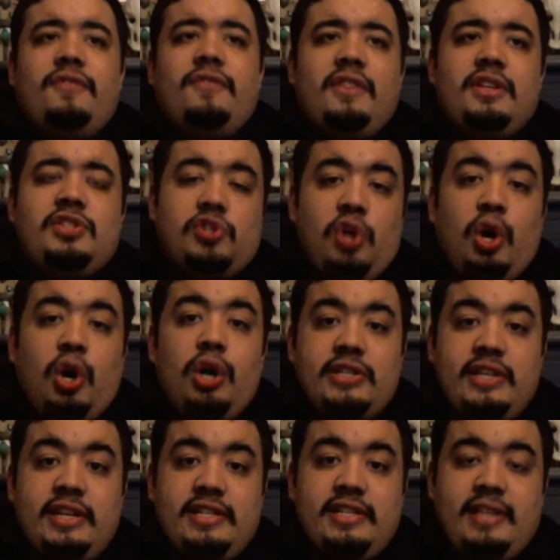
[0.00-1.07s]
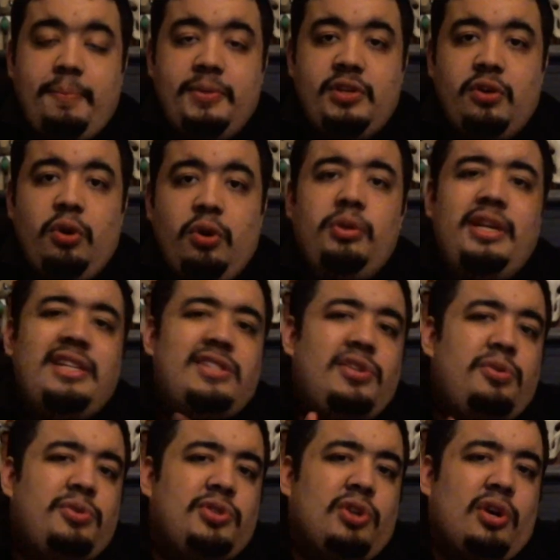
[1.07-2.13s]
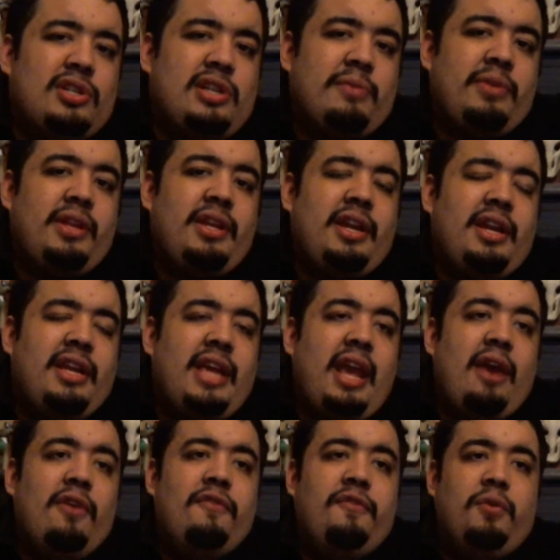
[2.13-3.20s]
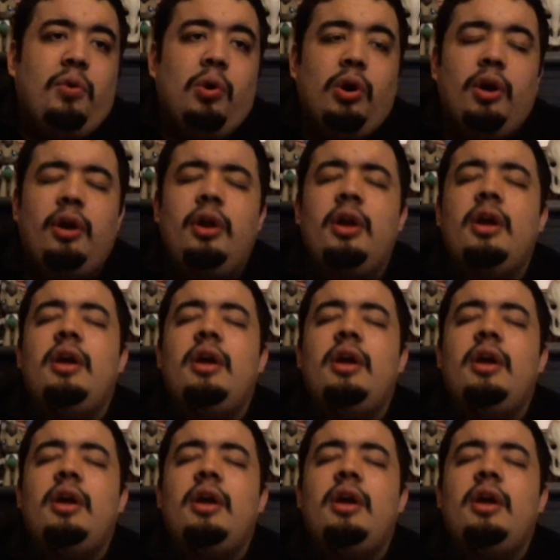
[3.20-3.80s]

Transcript: the songs in this episode. Only 2 songs I really didn't care for,